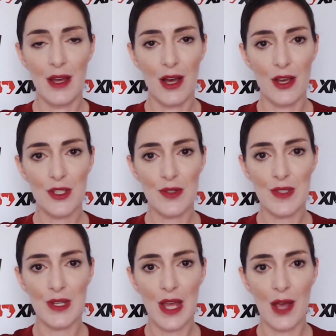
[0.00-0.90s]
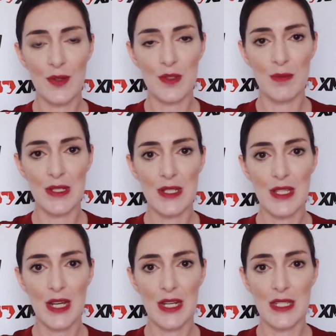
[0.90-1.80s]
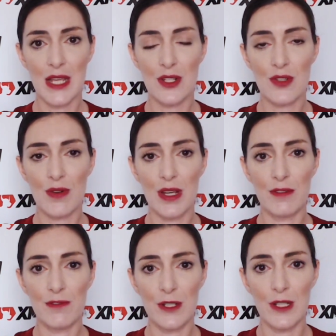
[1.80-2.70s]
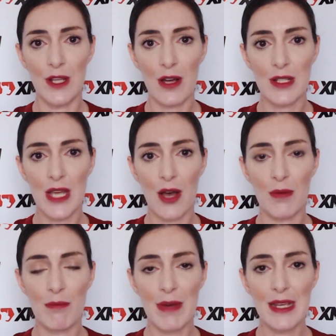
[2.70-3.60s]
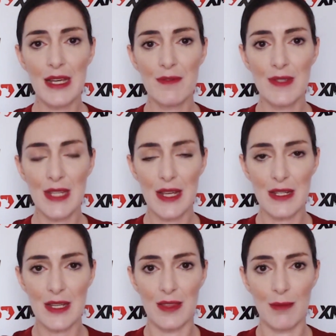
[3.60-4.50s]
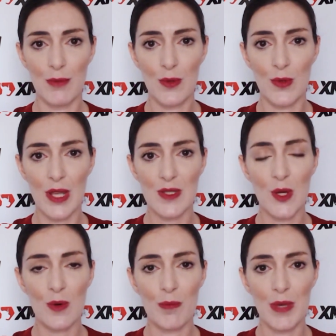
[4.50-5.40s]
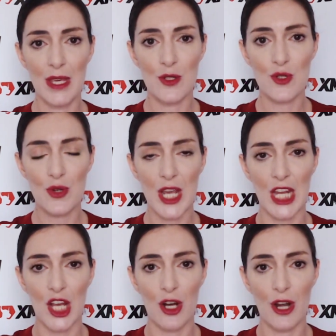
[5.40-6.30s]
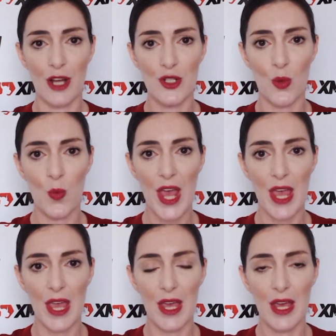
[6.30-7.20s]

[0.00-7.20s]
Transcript: Austria's announcement that it is entering a full lockdown might have dented the mood as European trading got underway.